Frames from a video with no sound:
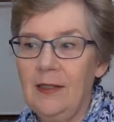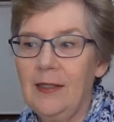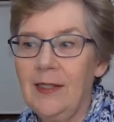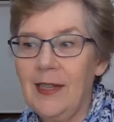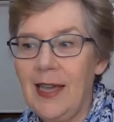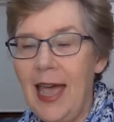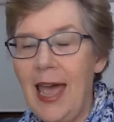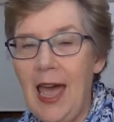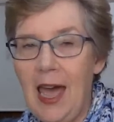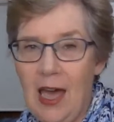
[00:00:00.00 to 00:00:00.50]

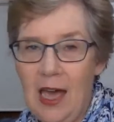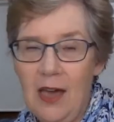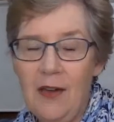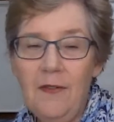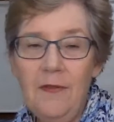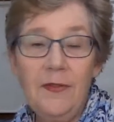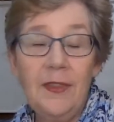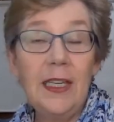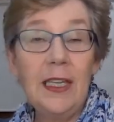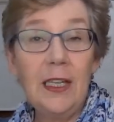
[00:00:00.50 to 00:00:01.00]
to
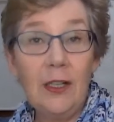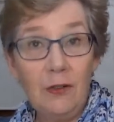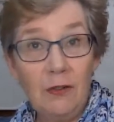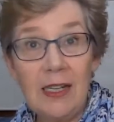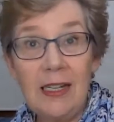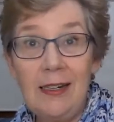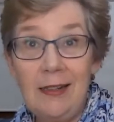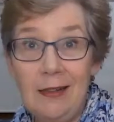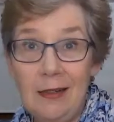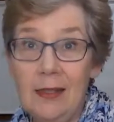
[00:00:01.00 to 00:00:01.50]
have the
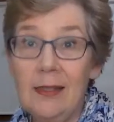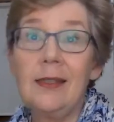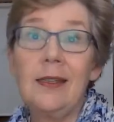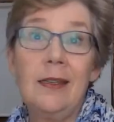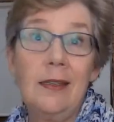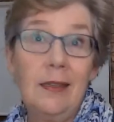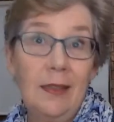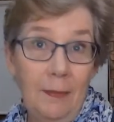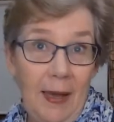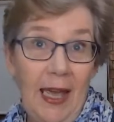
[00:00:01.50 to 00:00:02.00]
ingredients
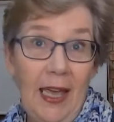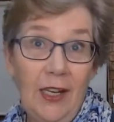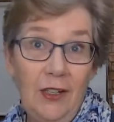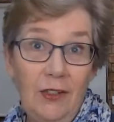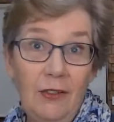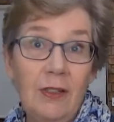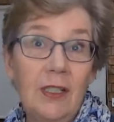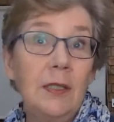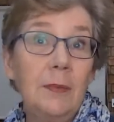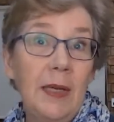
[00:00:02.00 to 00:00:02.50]
in the
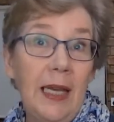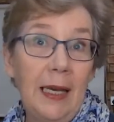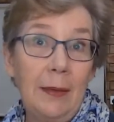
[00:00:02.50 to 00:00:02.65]
pantry to